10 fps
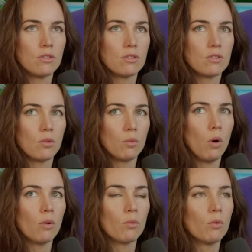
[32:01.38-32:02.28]
So
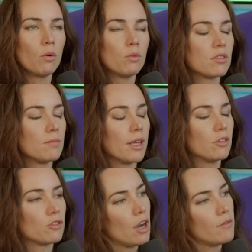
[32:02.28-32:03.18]
what was the
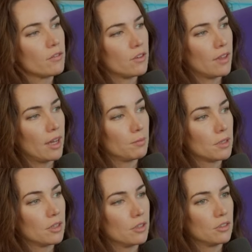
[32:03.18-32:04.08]
main driver for that?
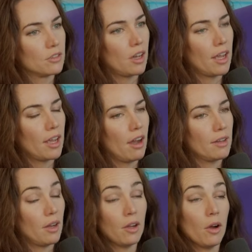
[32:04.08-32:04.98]
Because
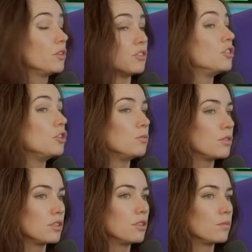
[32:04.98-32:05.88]
I always
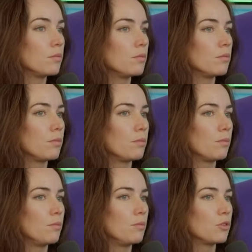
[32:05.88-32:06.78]
assumed that
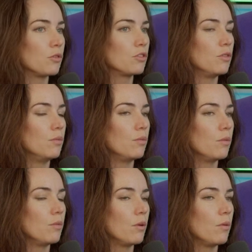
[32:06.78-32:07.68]
sort of
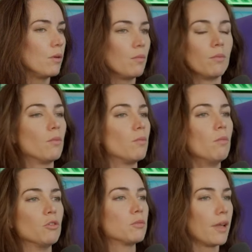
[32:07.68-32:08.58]

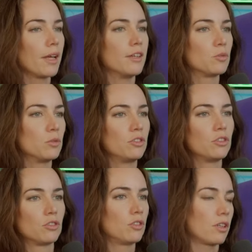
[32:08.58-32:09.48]
most players would
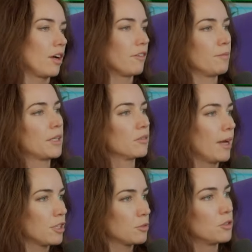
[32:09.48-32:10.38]
just kind of mix and
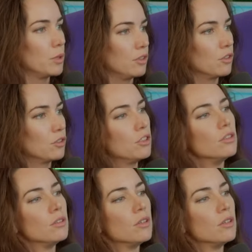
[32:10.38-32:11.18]
match between the two.